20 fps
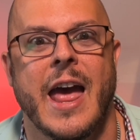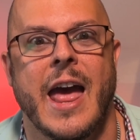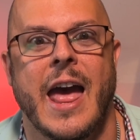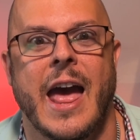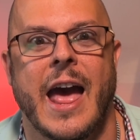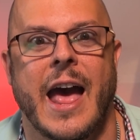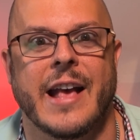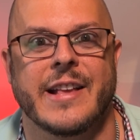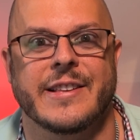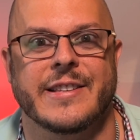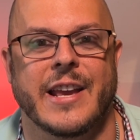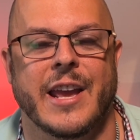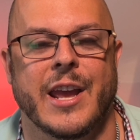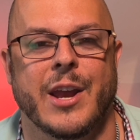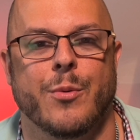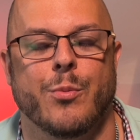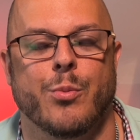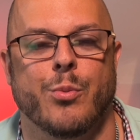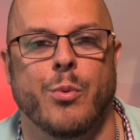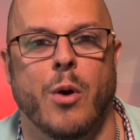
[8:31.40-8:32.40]
has
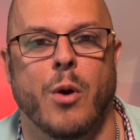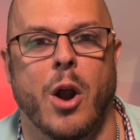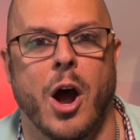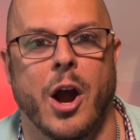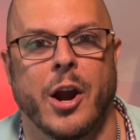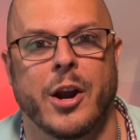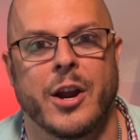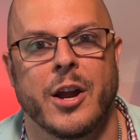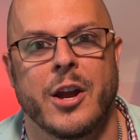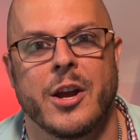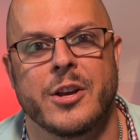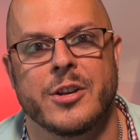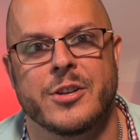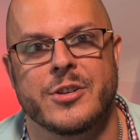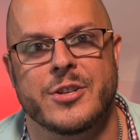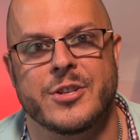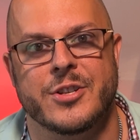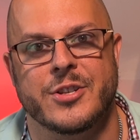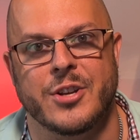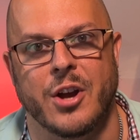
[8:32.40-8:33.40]
a rock
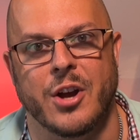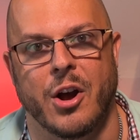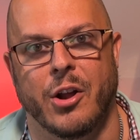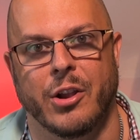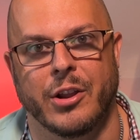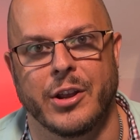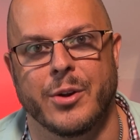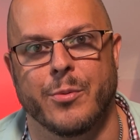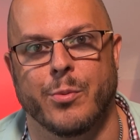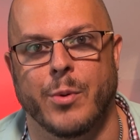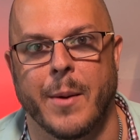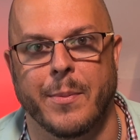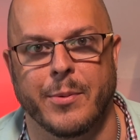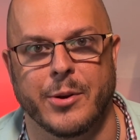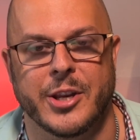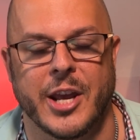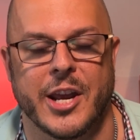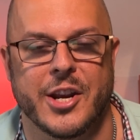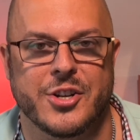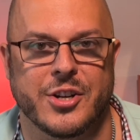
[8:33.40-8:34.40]
solid
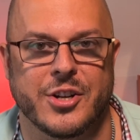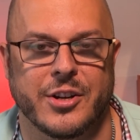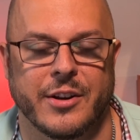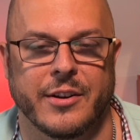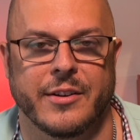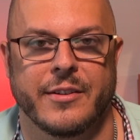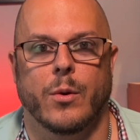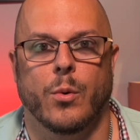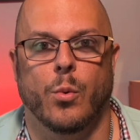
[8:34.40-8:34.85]
reputation.